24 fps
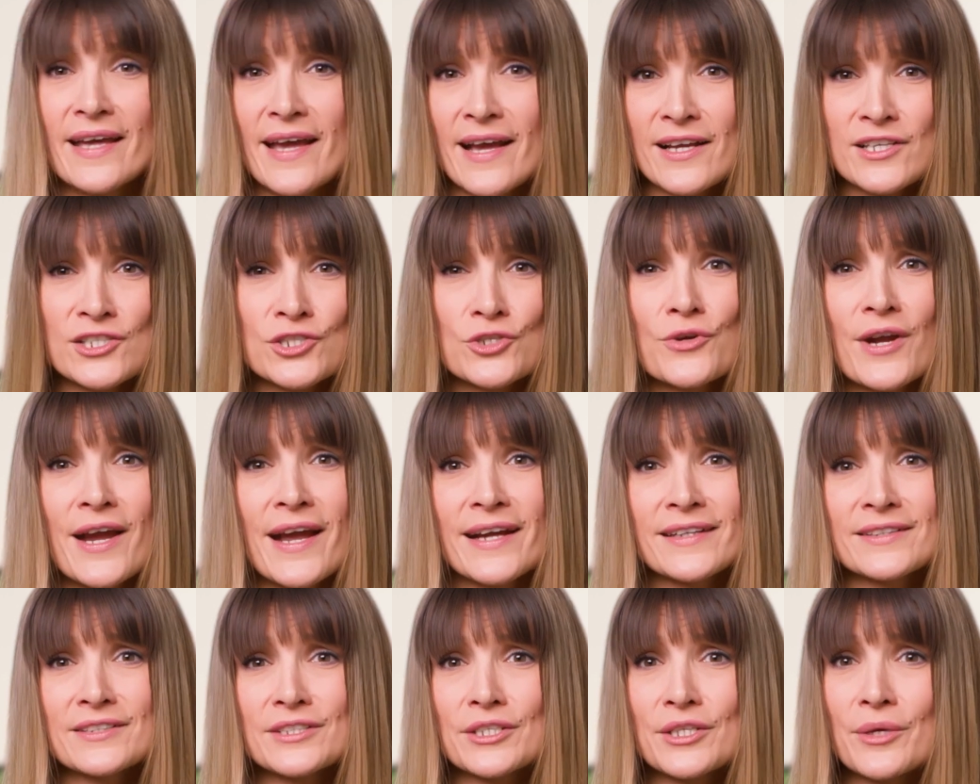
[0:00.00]

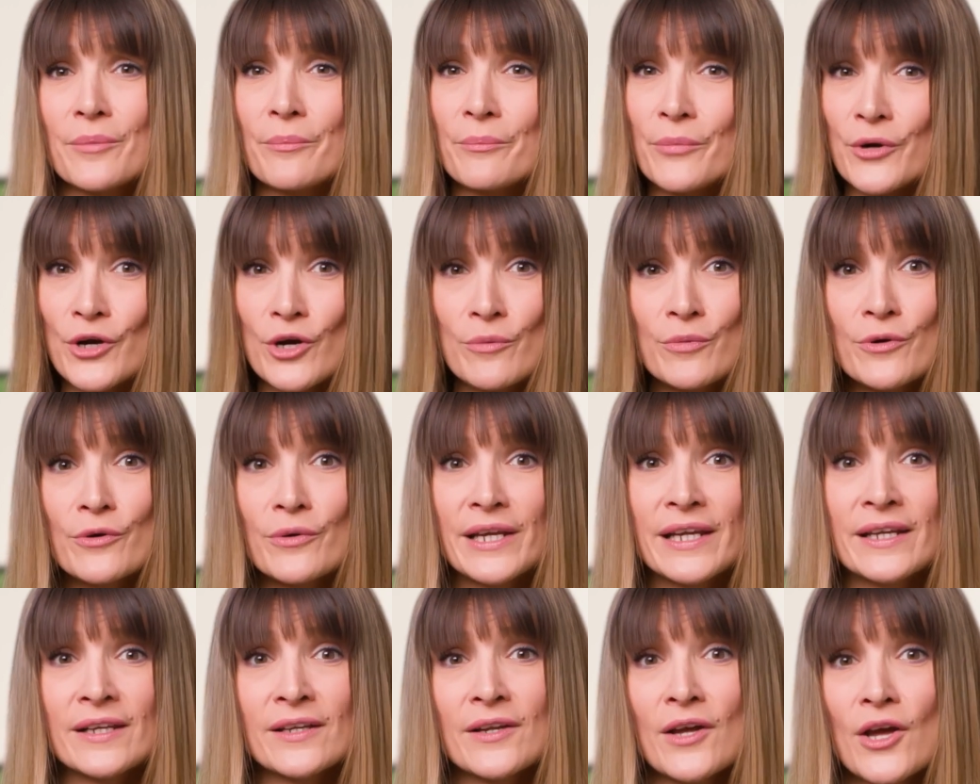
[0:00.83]
extract,
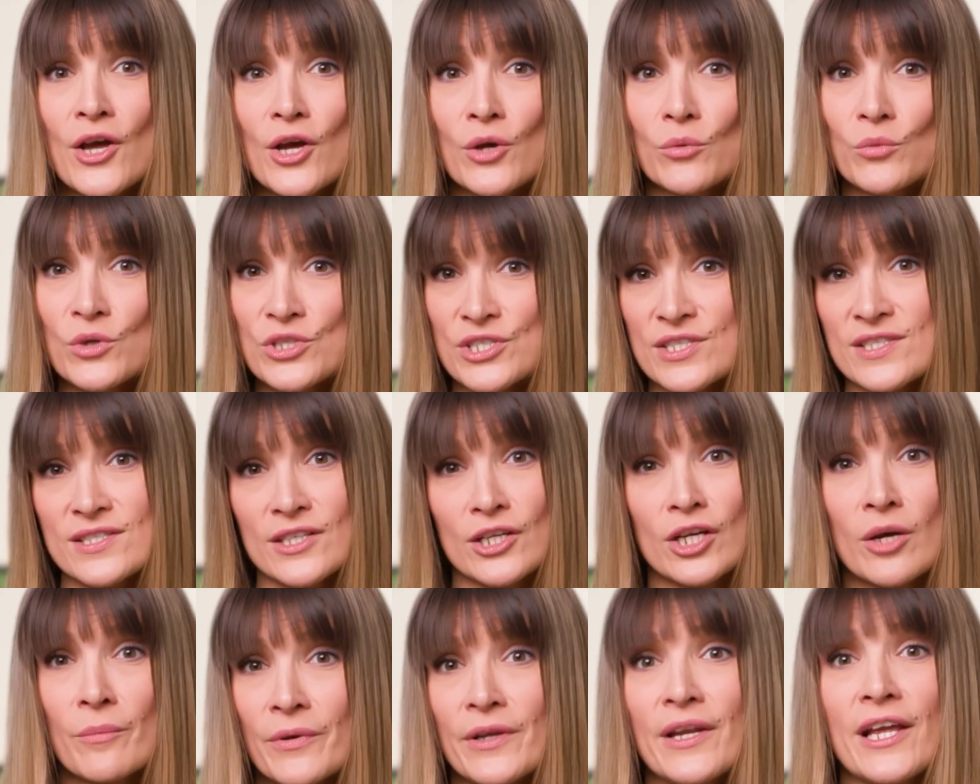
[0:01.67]
berberine, which is a
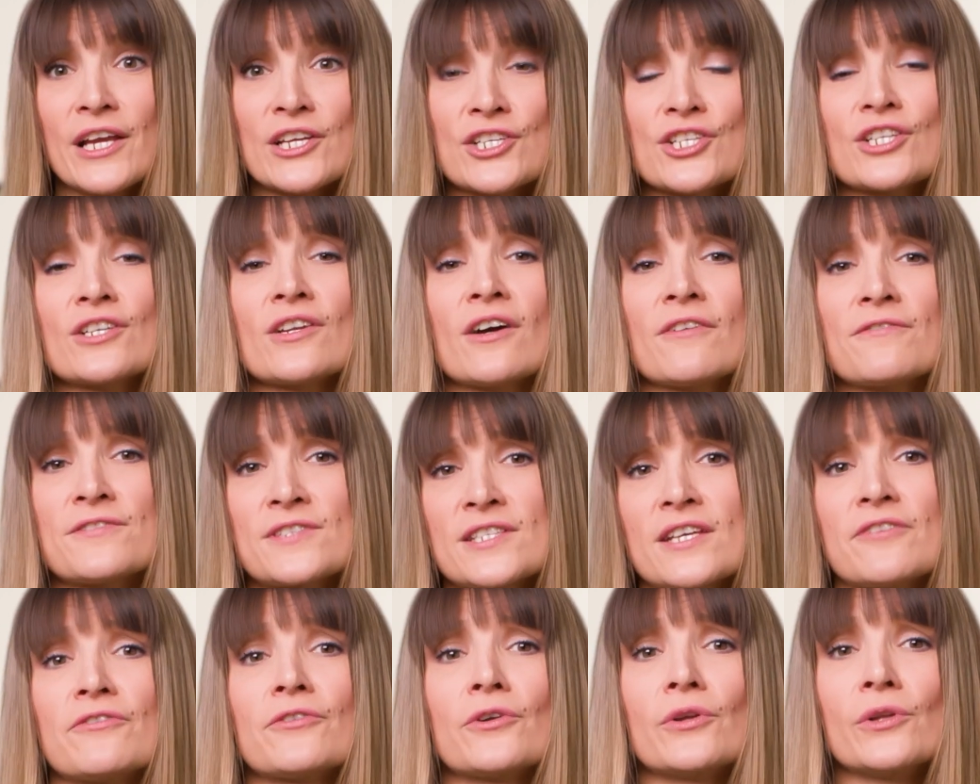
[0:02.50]
combination of
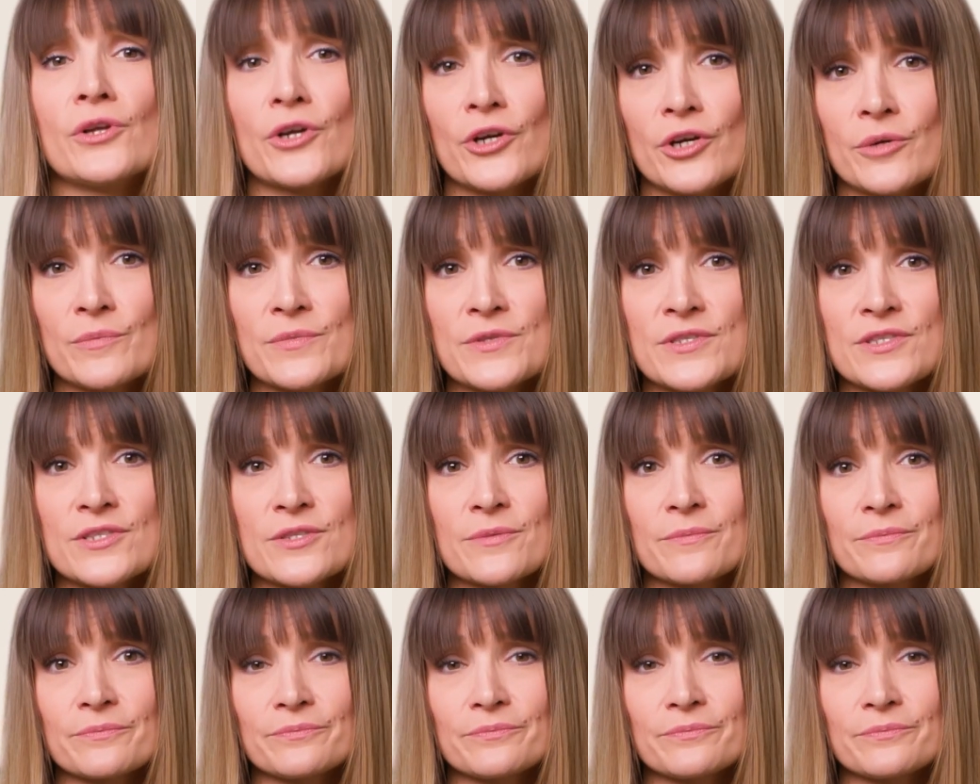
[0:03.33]
several herbs.